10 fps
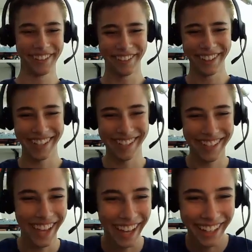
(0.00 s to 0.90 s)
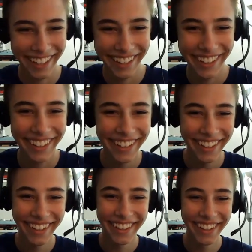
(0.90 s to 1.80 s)
What is that?
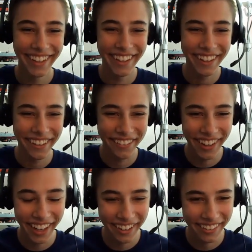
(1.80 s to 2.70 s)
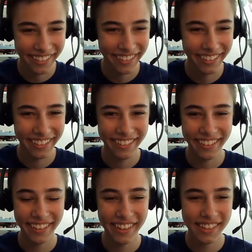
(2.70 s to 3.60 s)
Oh wow.
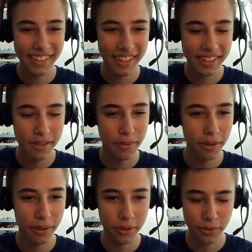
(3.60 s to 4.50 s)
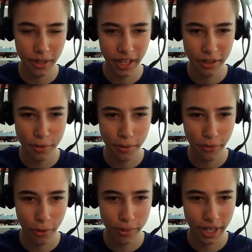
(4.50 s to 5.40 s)
Well, this computer is really
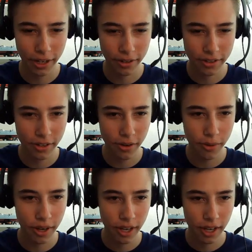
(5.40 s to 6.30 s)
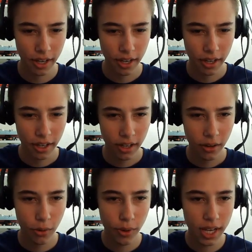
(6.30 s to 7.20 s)
underperforming here. So
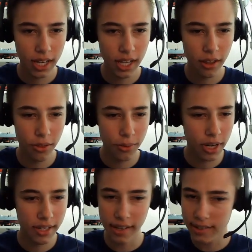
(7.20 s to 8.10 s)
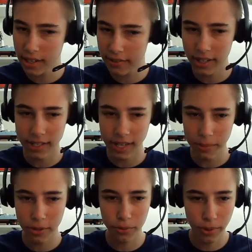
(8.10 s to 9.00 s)
queen e3 doesn't even attempt
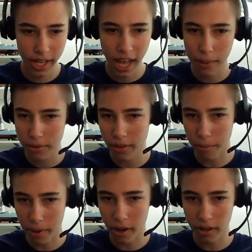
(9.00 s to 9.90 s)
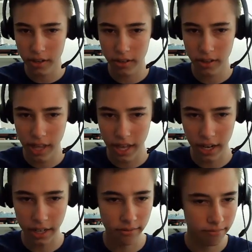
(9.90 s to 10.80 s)
to recapture the pawn that I